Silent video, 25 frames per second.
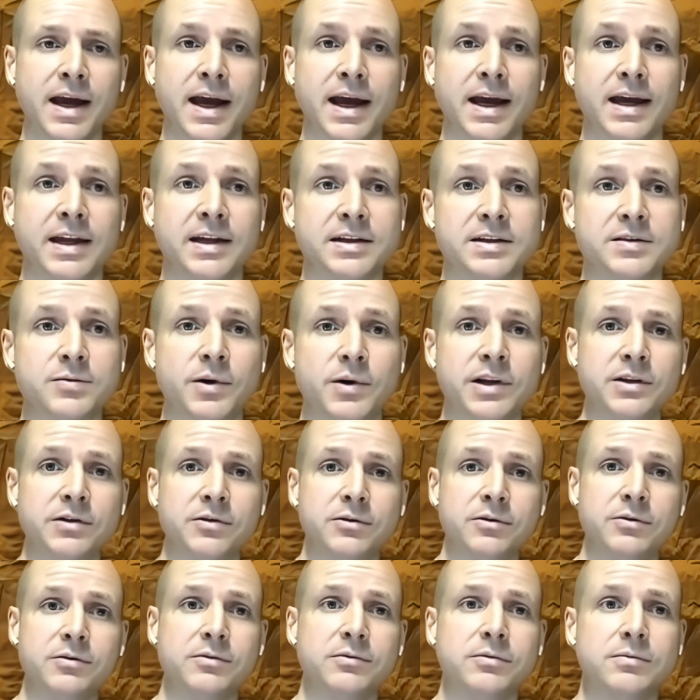And as what
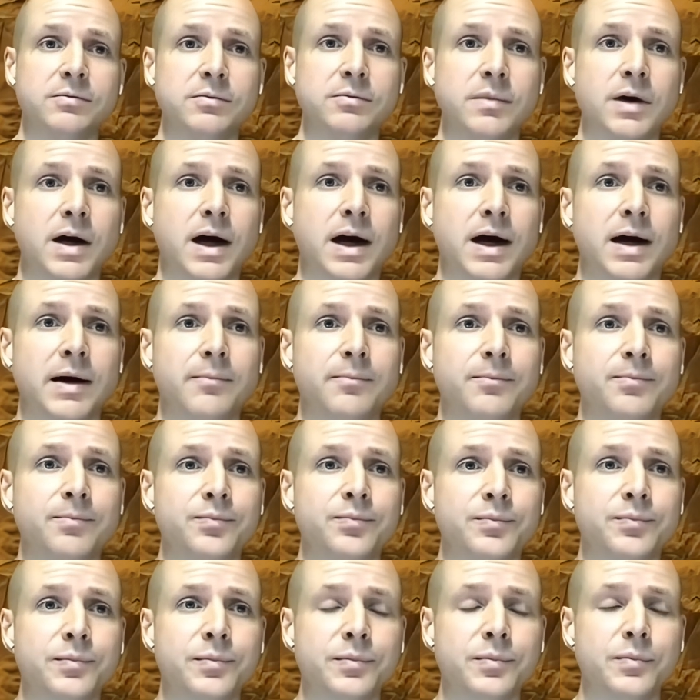you, um,
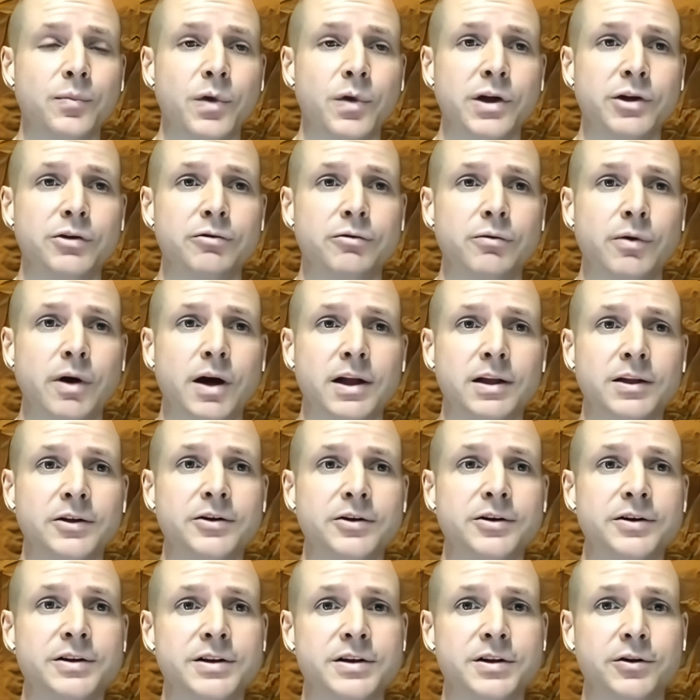what you
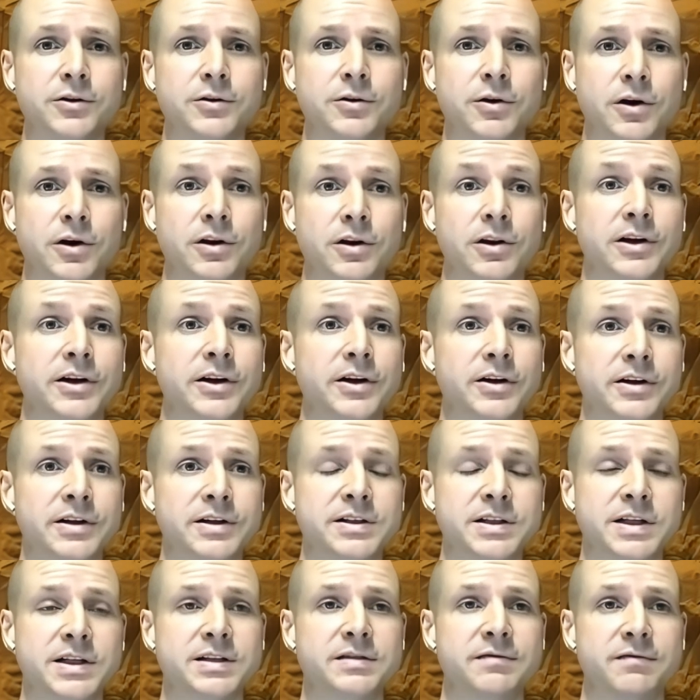alluded to earlier
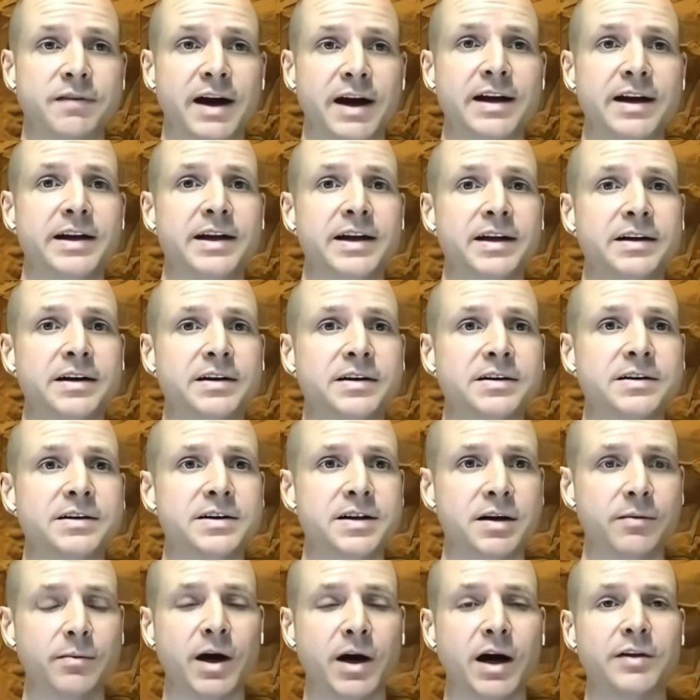is just finding
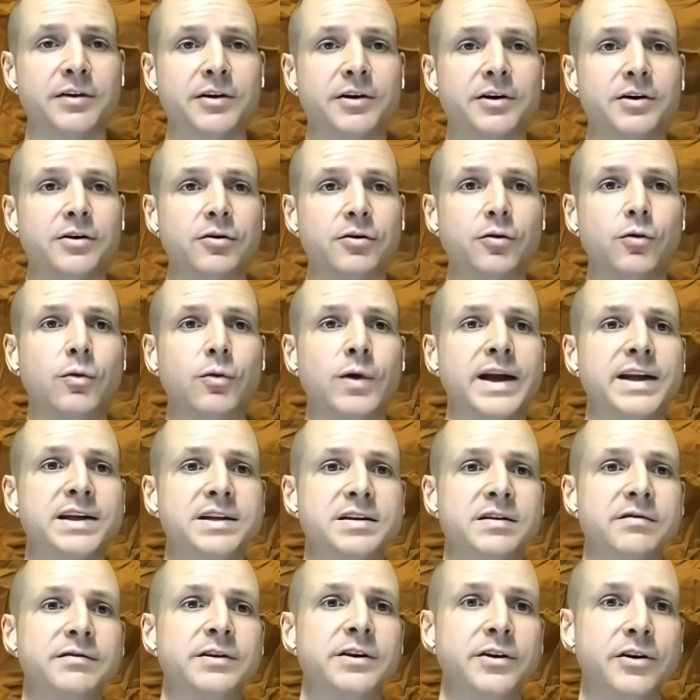some other
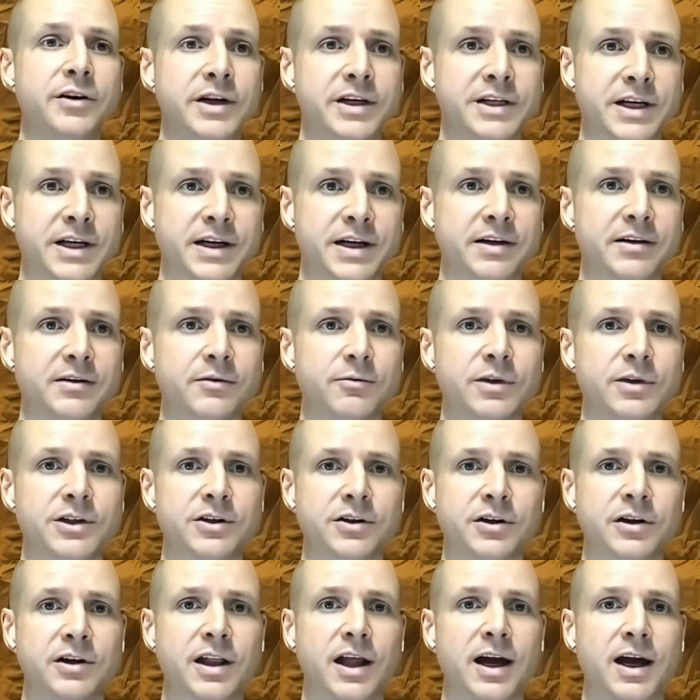ways of nourishing,
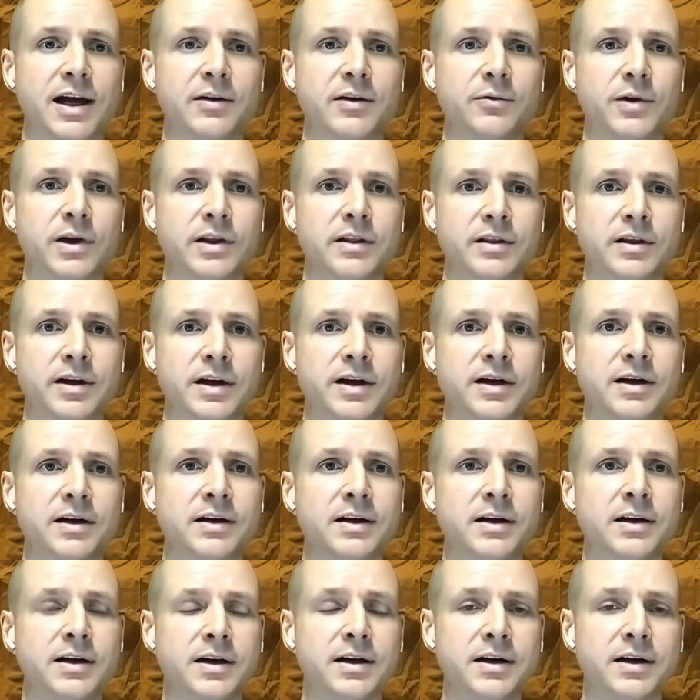which are in line with the
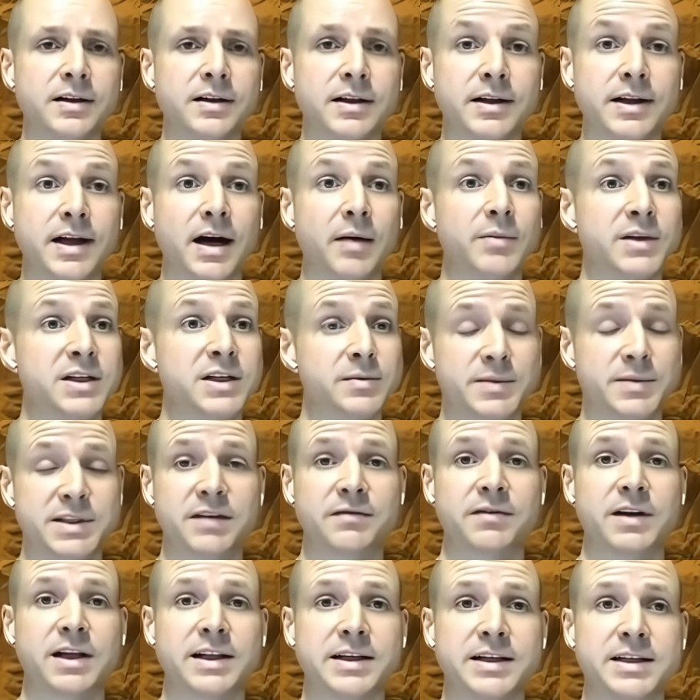the Dhamma,
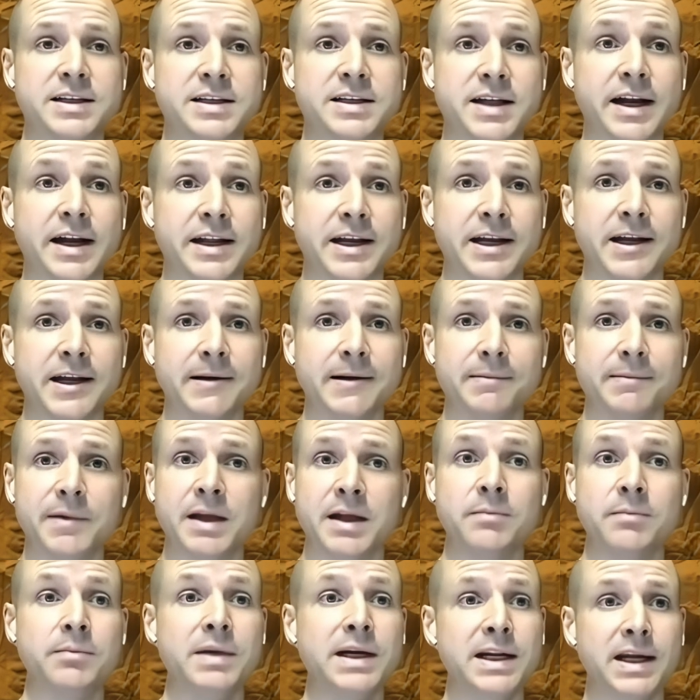specifically study
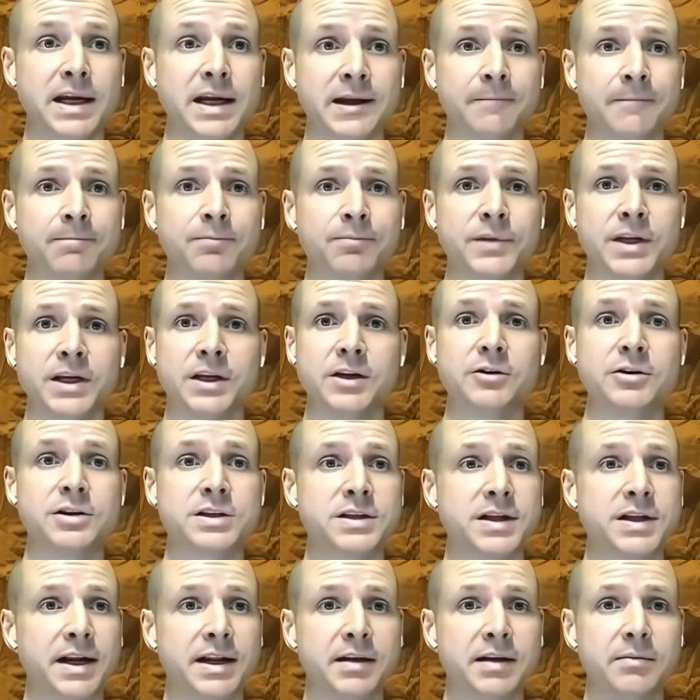and meeting, you know,
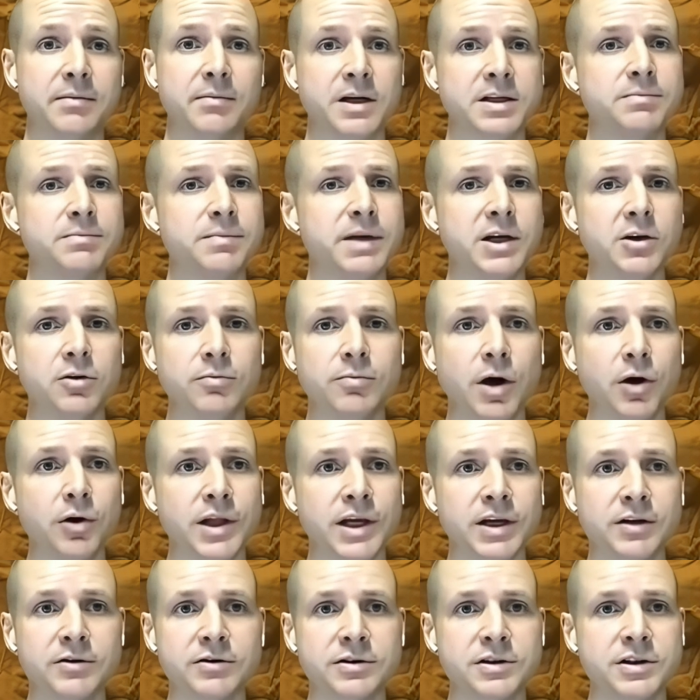study monks, Bhikkhu
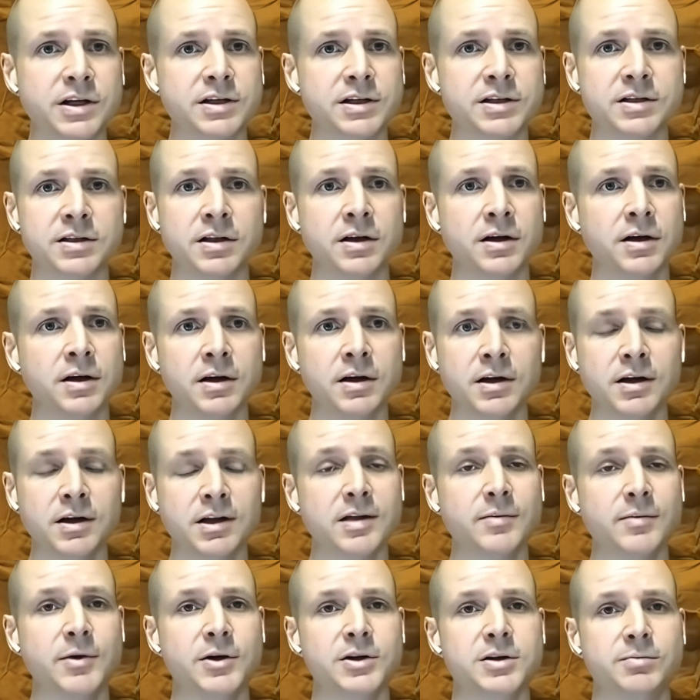Bodhi, who's just
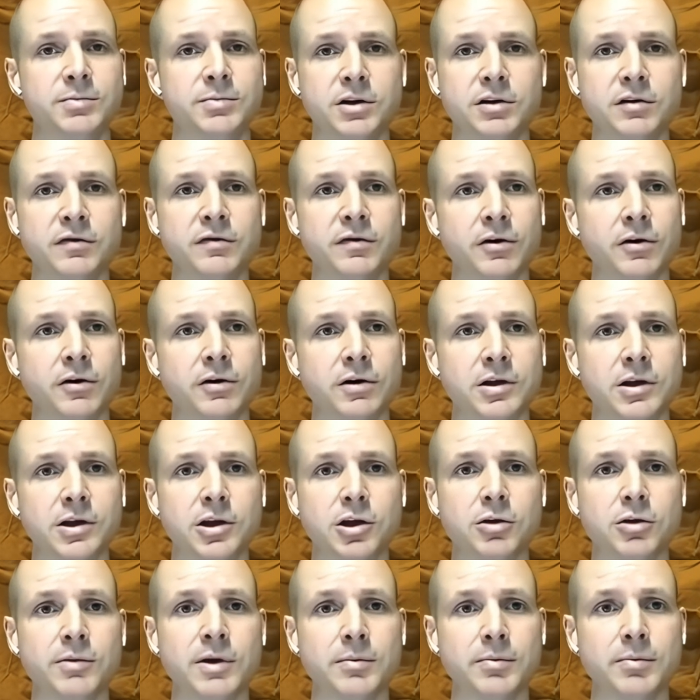the most beautiful mm.
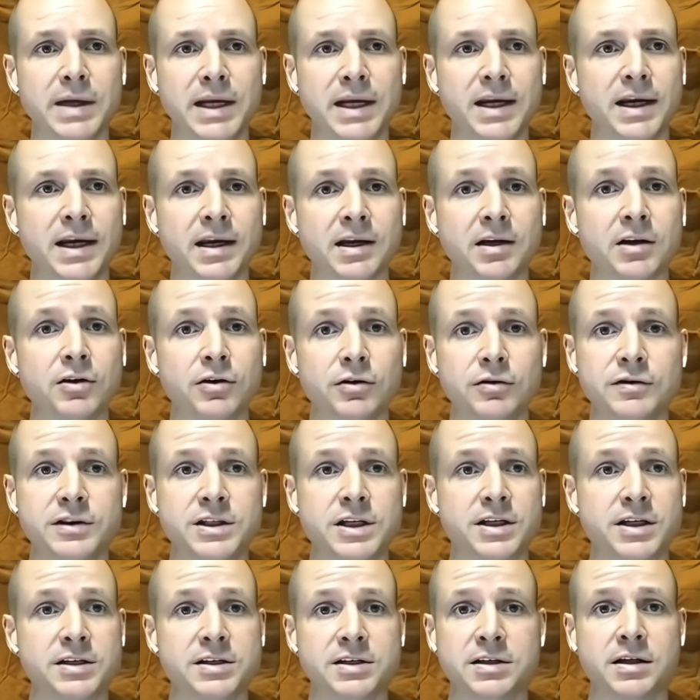human being, who's
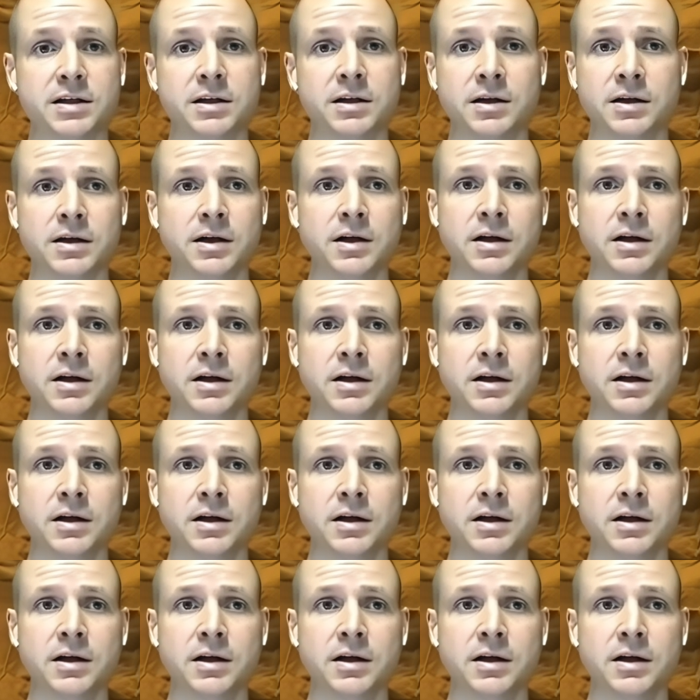just,